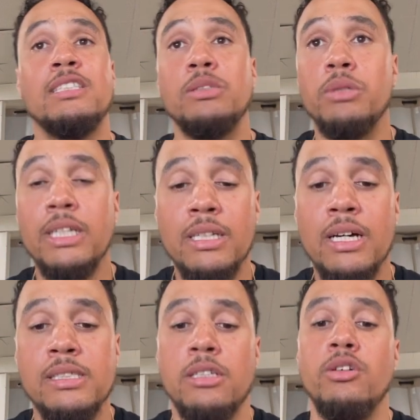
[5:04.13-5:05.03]
see what he
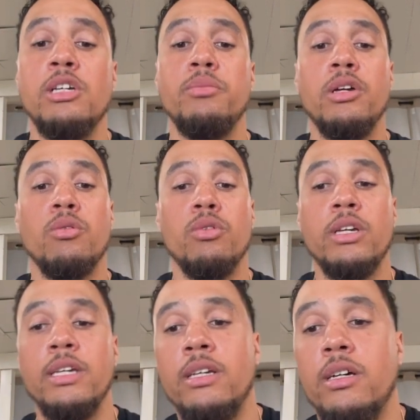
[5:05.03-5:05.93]
does. I know he'll be a
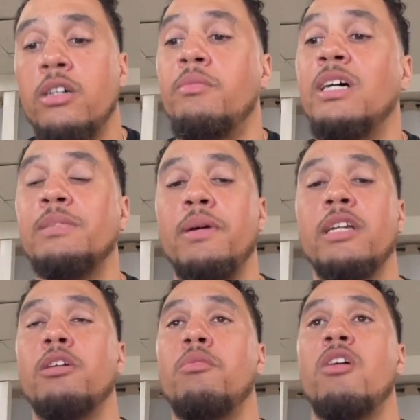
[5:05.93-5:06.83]
rookie. Um, I
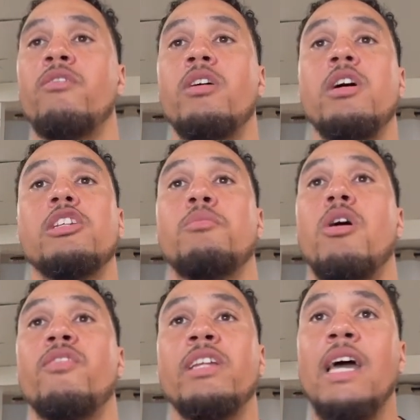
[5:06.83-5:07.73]
expect DeMar-
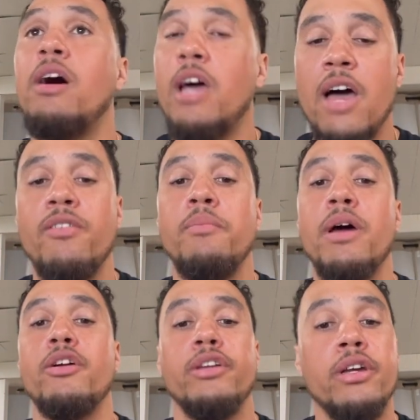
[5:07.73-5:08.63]
DeMarvin Leal to have a
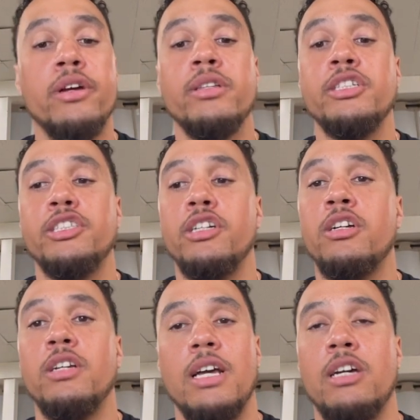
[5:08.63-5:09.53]
better year this
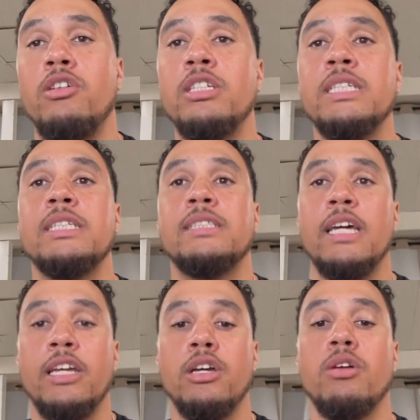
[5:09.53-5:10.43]
year, going into his
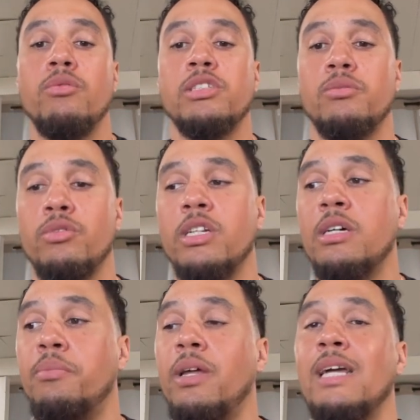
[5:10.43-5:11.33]
second year with some really
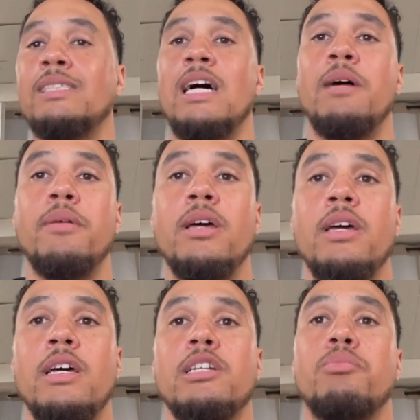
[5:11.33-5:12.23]
good playing time.
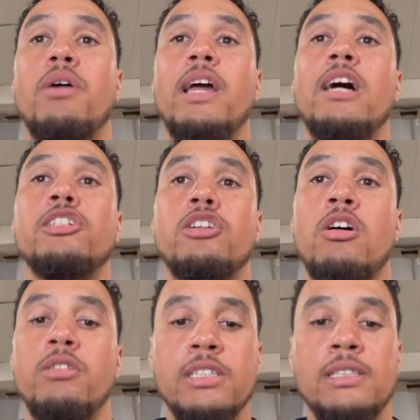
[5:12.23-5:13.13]
The breakout star
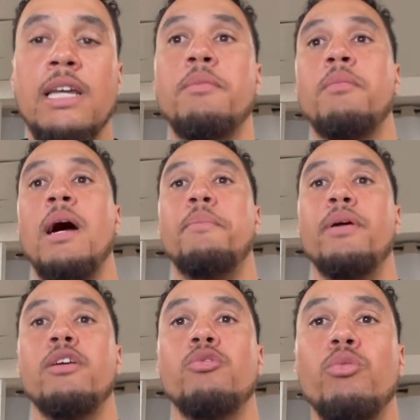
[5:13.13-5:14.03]
on this team, in my opinion,